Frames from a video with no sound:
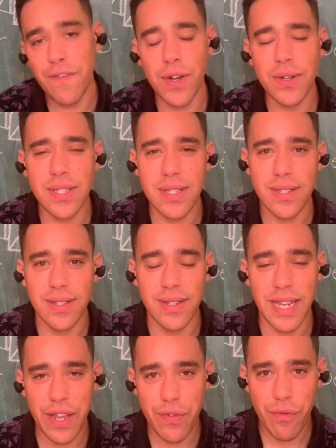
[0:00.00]
folks,
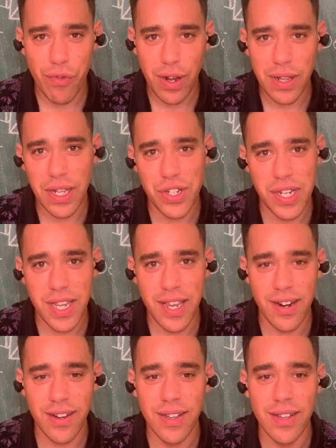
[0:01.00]
Nick from FrogLogic
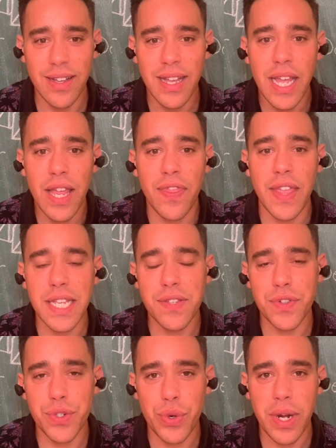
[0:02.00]
here. Thanks
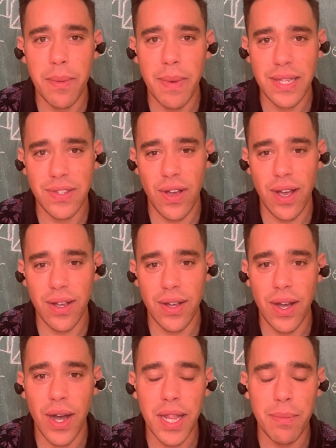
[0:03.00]
for joining my
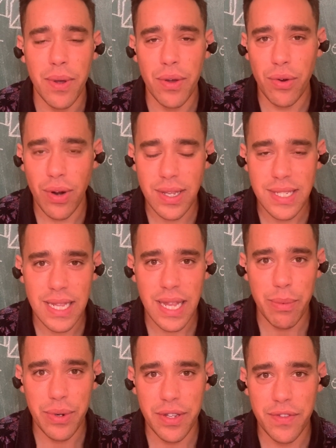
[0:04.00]
talk all about
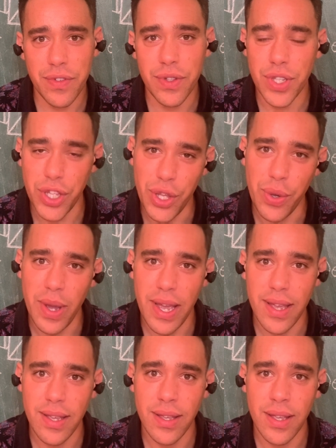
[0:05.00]
cross-collaborative
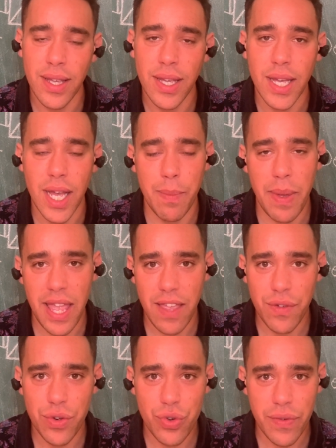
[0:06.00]
QA, a
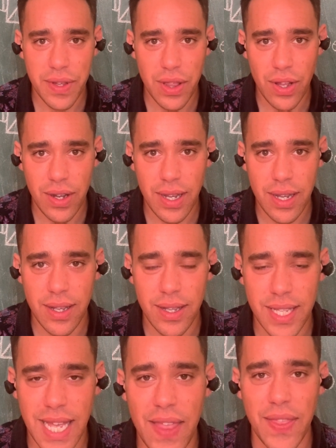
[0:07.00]
behavior-driven look
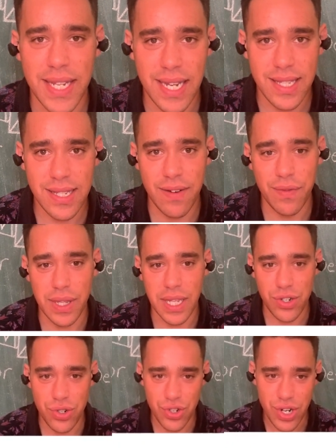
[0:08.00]
at the DevDev
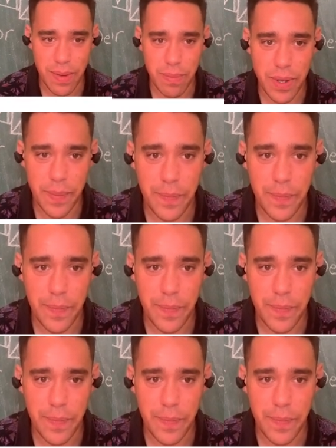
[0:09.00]
relationship.